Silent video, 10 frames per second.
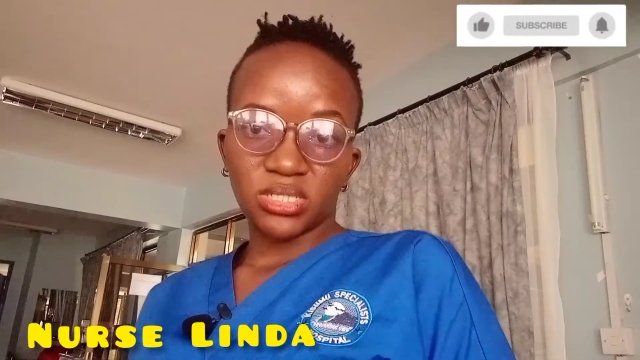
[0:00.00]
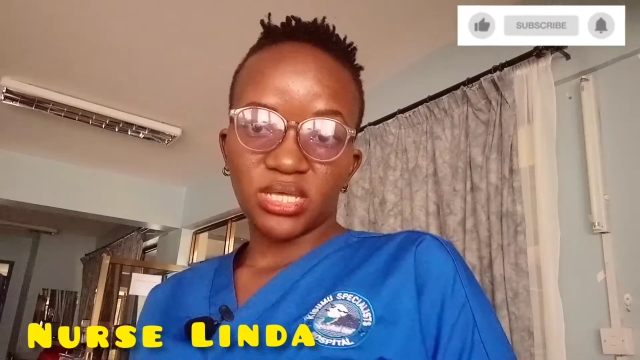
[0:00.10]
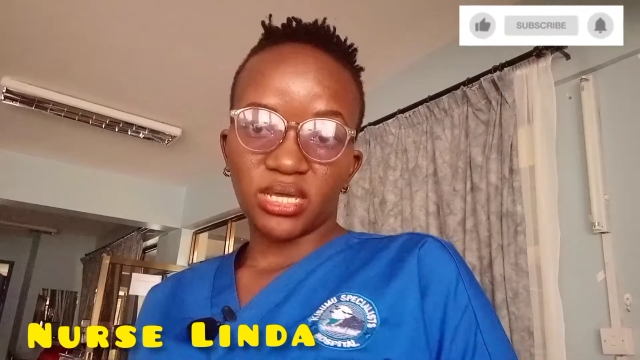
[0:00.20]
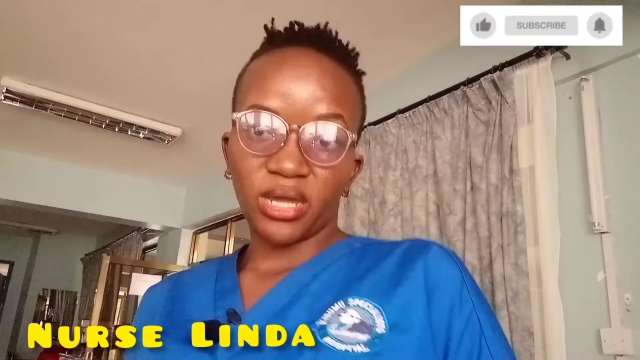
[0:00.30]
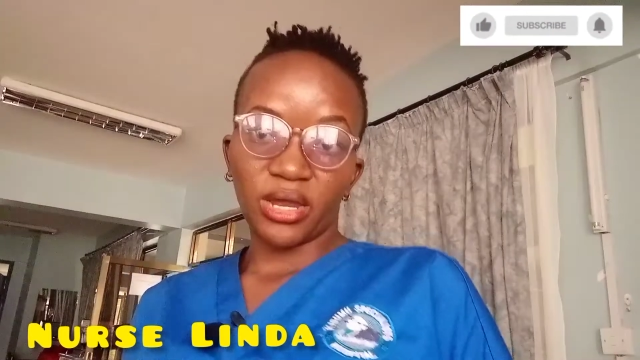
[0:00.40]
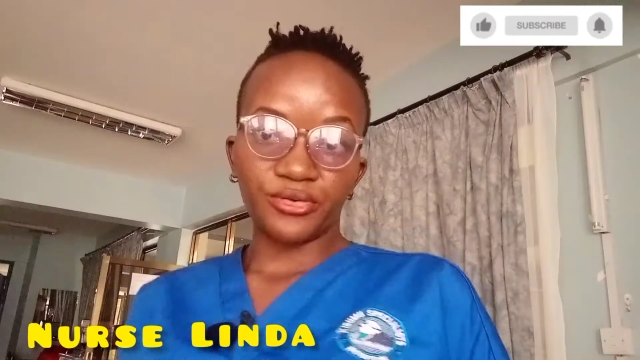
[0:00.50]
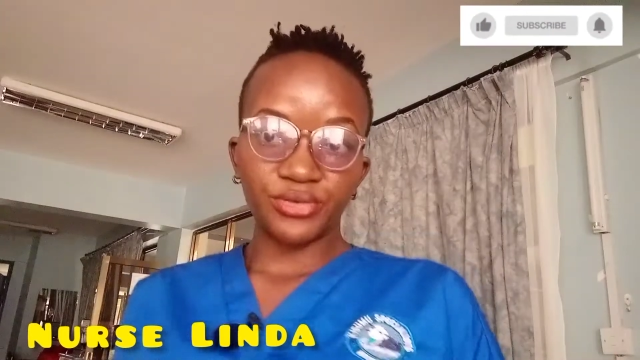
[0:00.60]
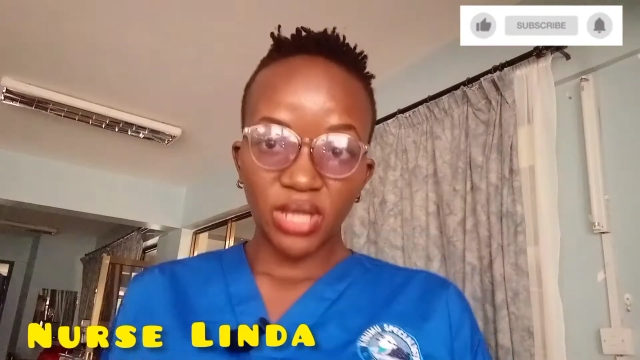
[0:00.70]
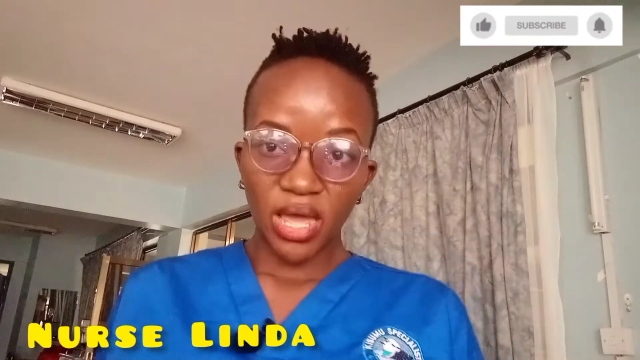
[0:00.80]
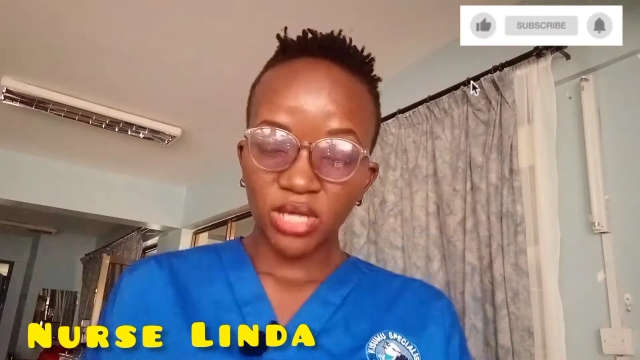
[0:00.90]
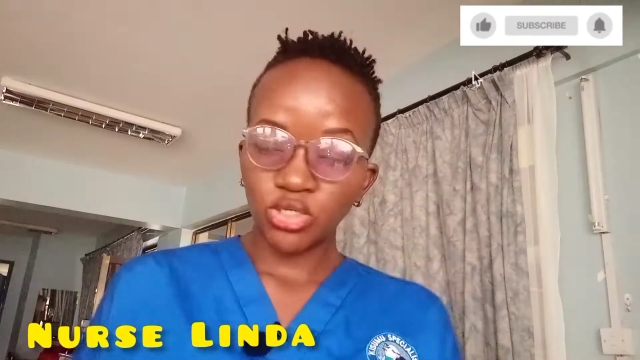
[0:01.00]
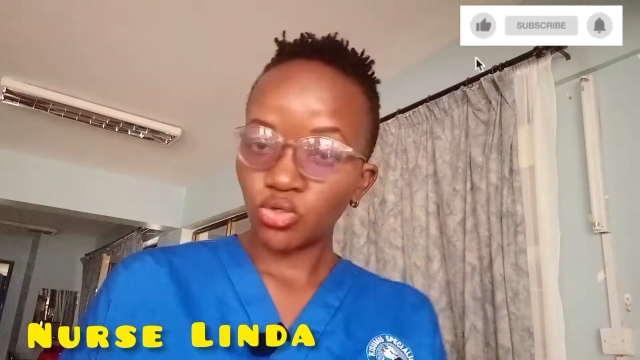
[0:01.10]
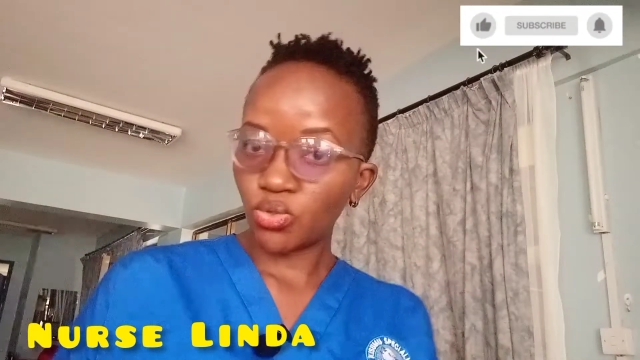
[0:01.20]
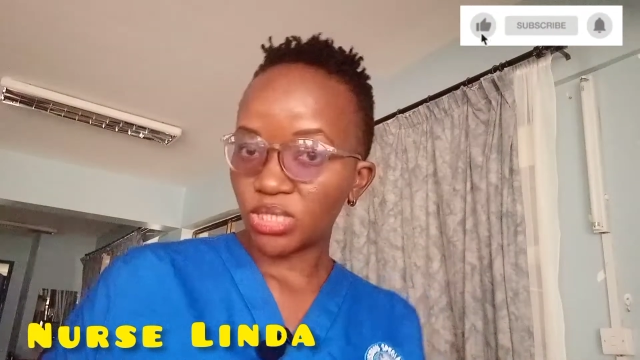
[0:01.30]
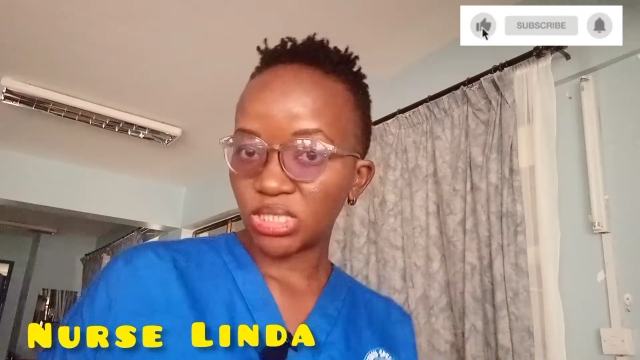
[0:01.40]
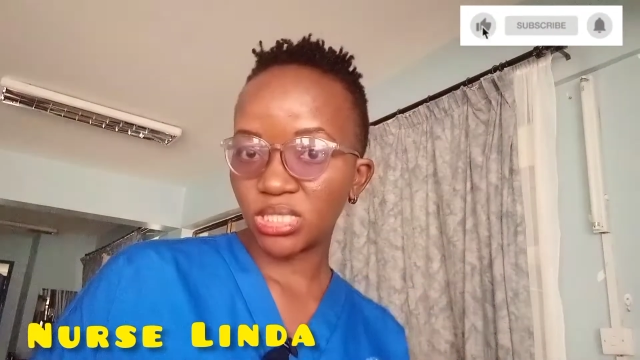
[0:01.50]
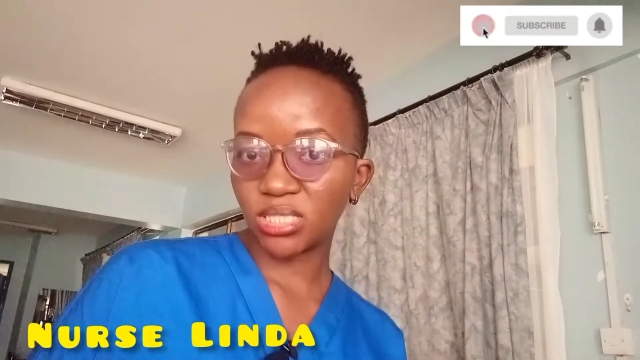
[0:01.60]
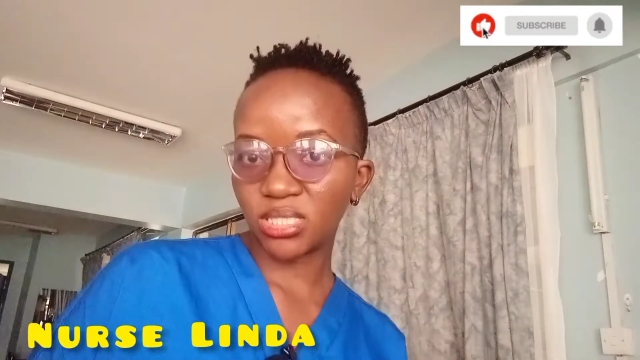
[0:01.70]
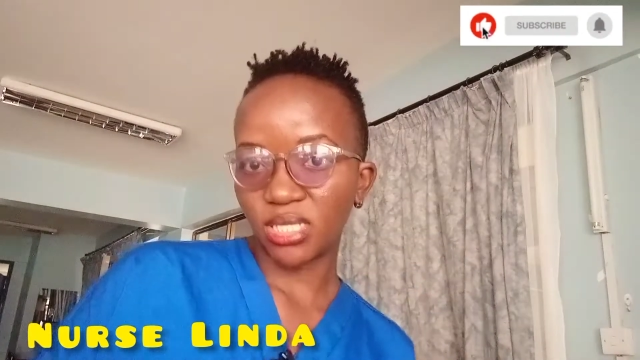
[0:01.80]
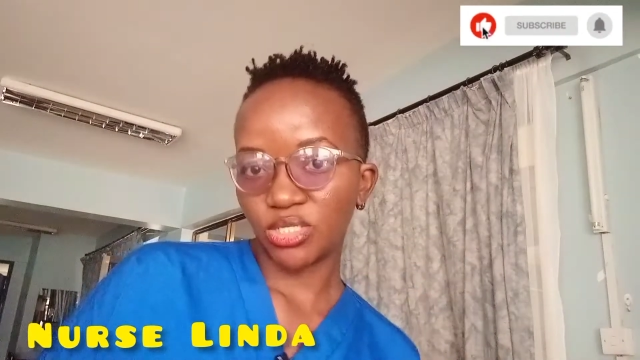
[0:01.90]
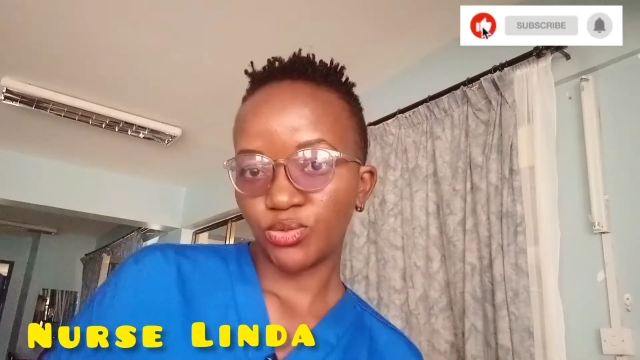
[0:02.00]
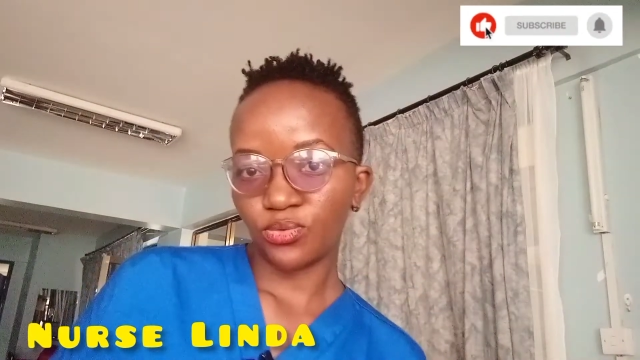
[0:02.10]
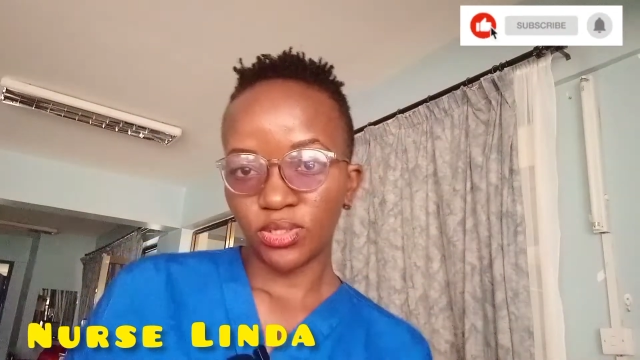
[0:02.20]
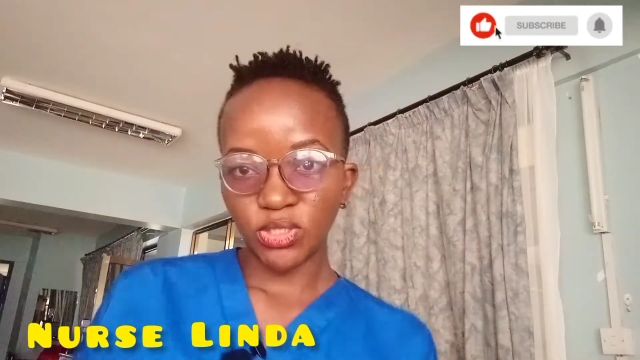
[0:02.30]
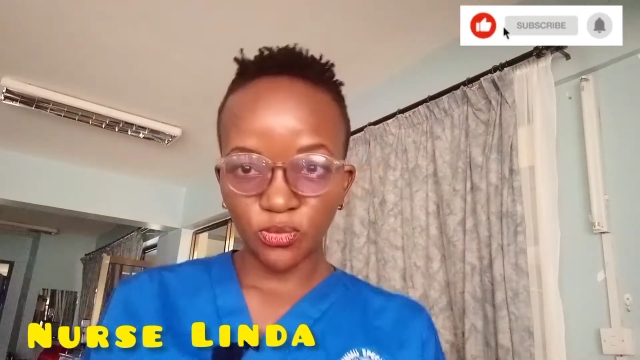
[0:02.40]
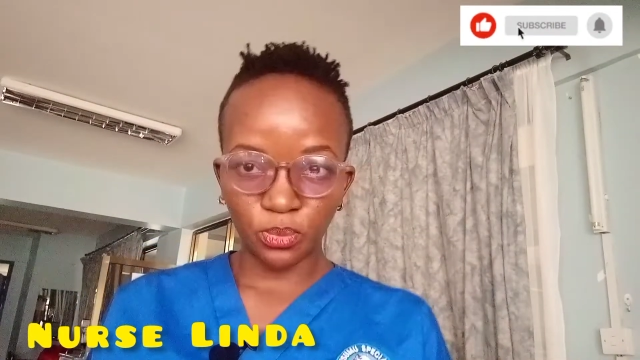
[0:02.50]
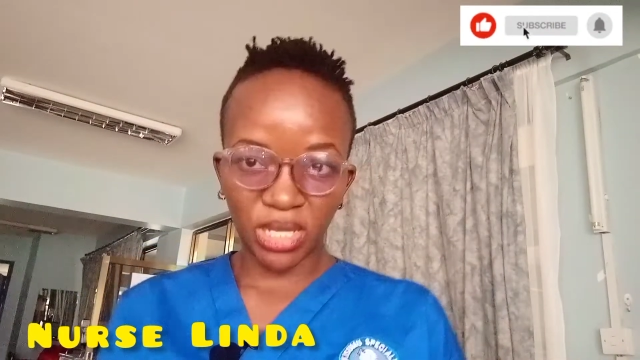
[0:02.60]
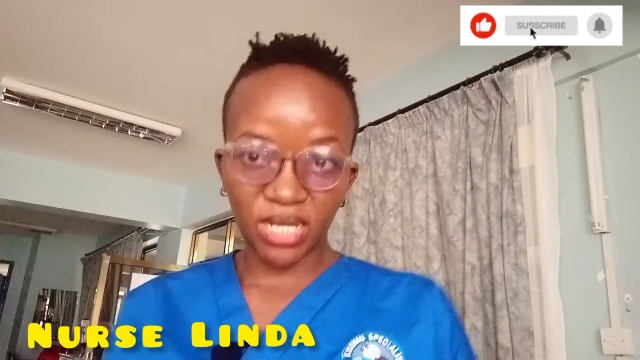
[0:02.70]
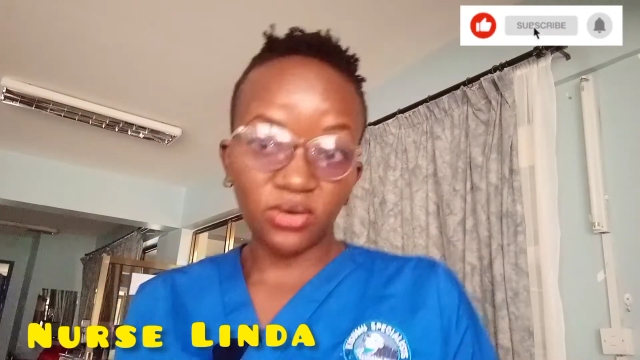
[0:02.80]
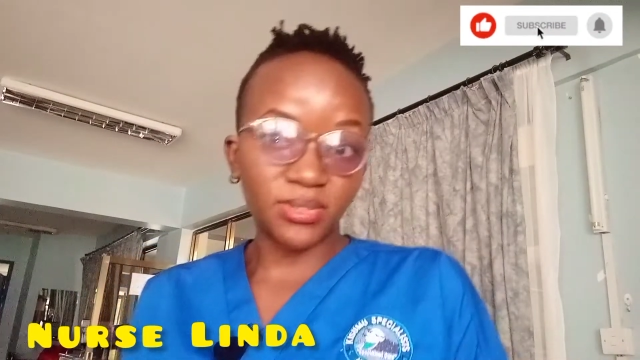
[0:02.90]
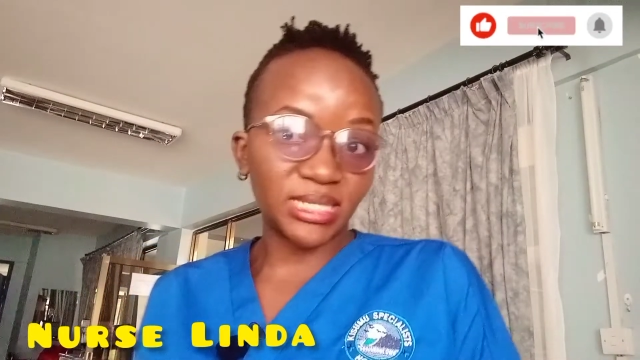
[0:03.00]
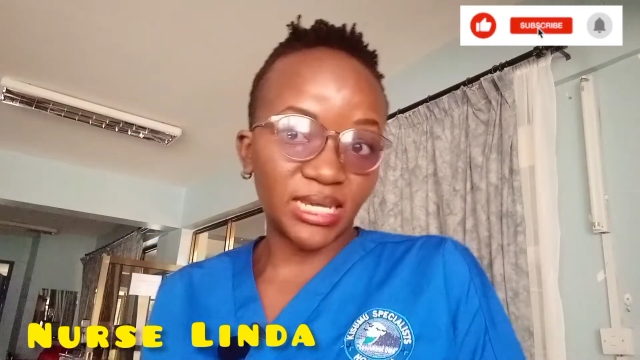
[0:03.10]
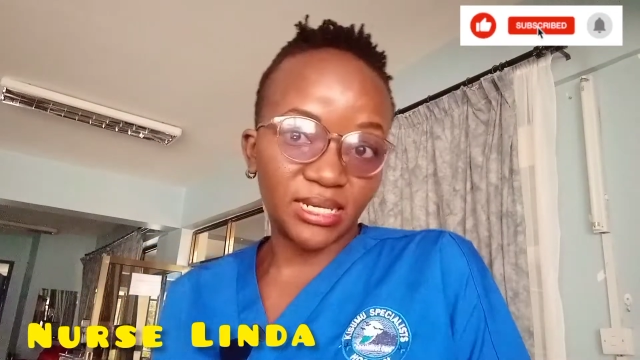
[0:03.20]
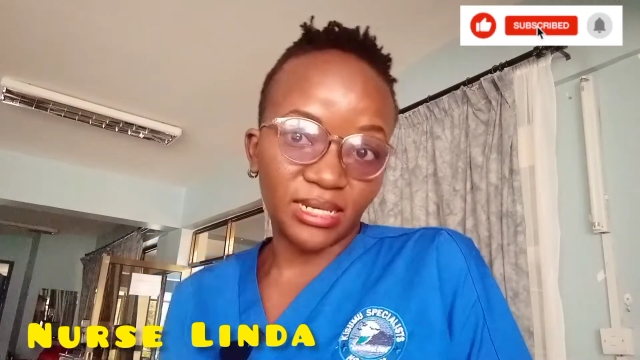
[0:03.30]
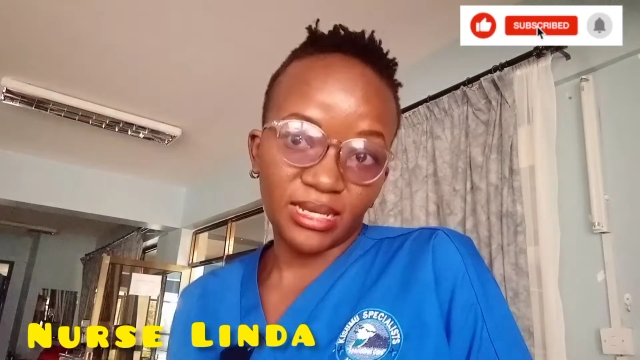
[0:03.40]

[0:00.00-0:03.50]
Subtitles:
the career choices that you want to make concerning